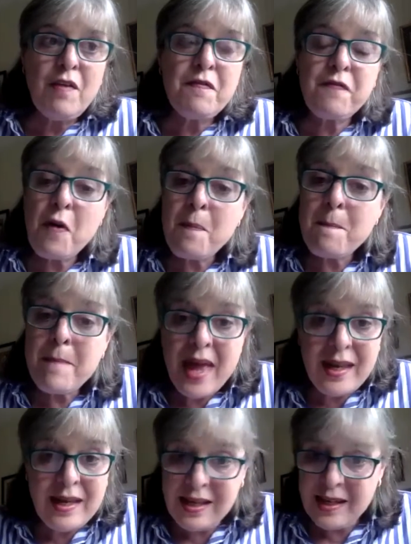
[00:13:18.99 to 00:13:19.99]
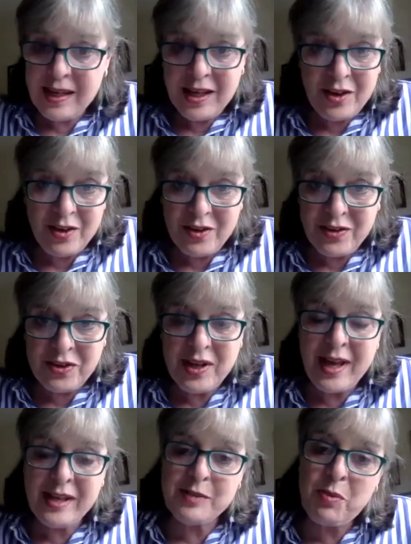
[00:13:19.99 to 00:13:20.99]
for many years,
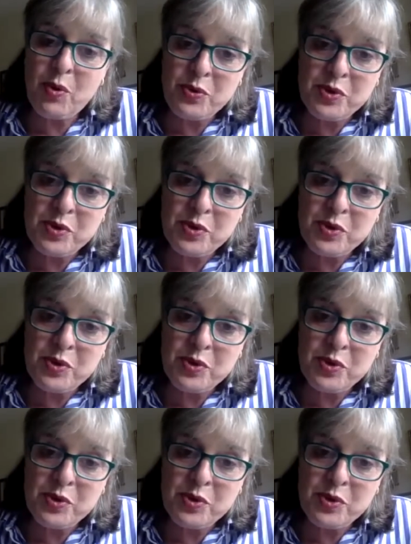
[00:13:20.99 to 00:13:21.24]
as opposed